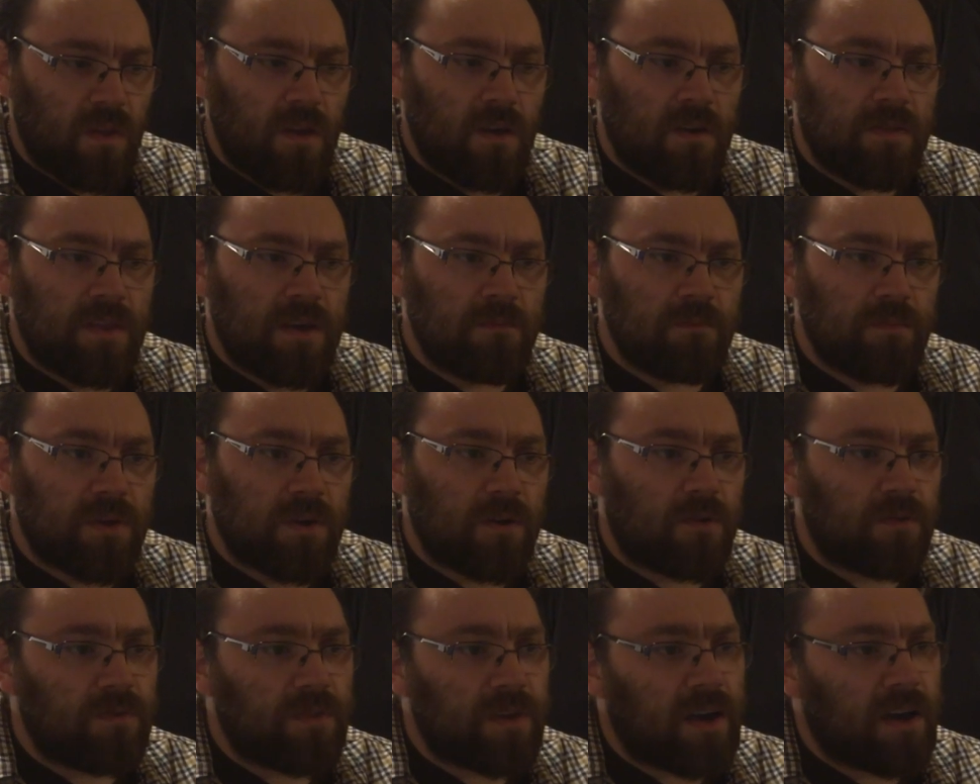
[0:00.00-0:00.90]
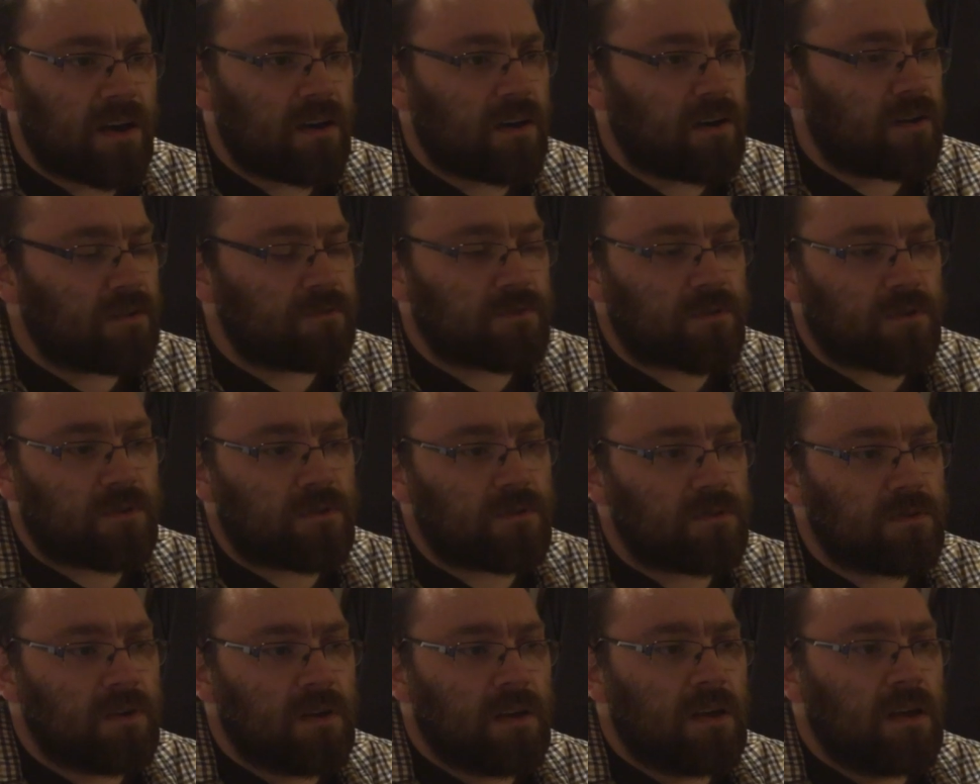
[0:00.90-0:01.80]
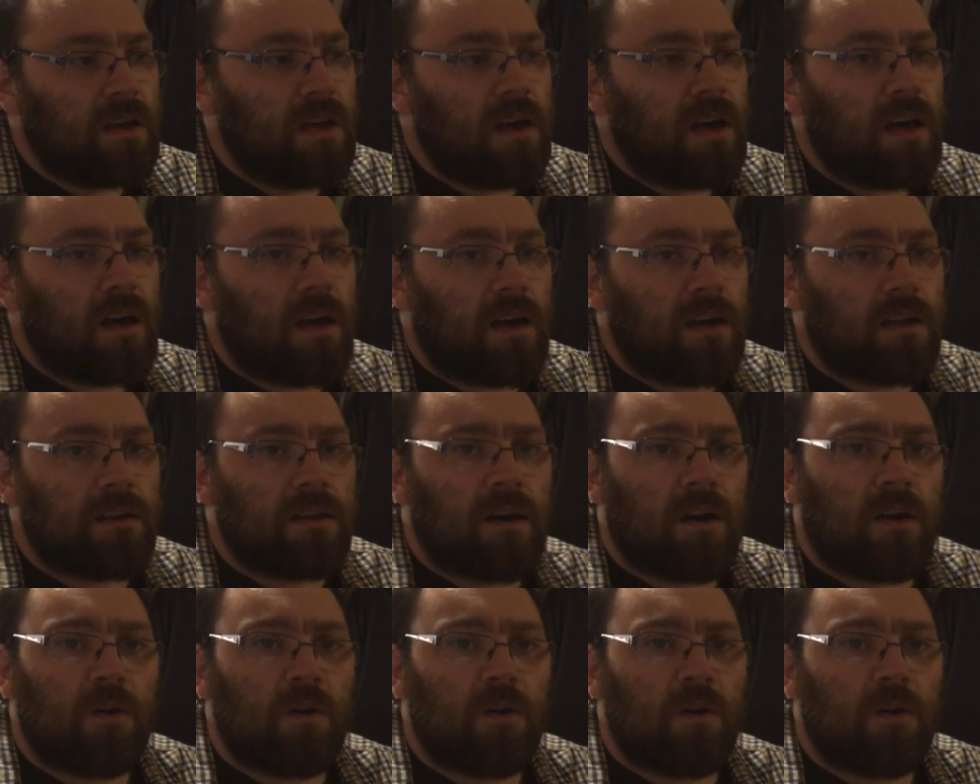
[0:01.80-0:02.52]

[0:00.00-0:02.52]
And then beyond that, I've got an